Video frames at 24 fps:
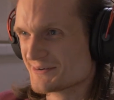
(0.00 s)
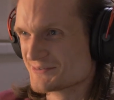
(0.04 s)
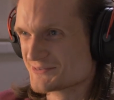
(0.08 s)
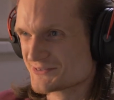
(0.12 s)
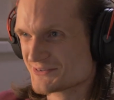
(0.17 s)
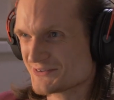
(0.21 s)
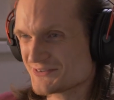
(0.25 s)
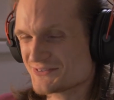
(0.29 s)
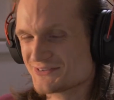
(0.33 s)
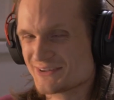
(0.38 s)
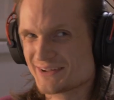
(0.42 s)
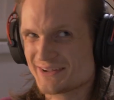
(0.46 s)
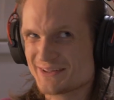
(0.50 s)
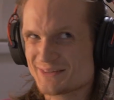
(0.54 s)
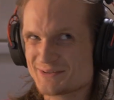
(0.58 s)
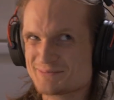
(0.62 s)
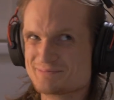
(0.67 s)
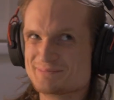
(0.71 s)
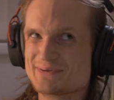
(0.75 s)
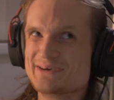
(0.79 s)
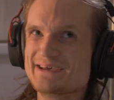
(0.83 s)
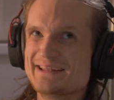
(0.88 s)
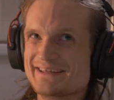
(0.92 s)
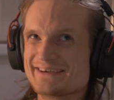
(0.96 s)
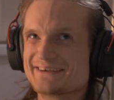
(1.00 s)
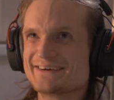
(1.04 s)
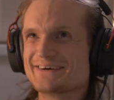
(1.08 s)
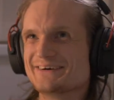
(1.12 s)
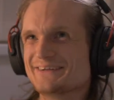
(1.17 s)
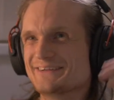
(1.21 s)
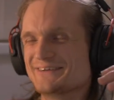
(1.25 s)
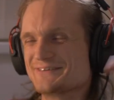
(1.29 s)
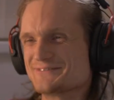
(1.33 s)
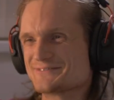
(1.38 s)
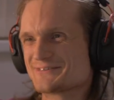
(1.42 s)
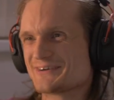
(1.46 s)
I was going to say like the
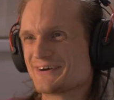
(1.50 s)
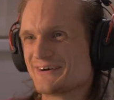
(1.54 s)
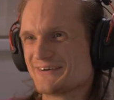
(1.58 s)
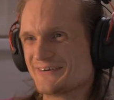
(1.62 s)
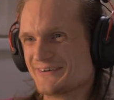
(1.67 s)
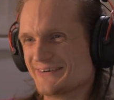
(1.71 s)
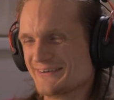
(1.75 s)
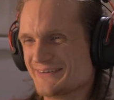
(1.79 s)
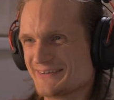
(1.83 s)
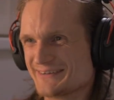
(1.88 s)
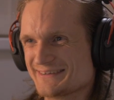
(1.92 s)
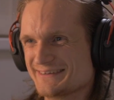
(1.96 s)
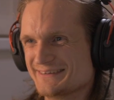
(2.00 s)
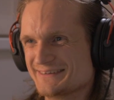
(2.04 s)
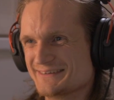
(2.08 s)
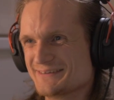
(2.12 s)
pinnacle of current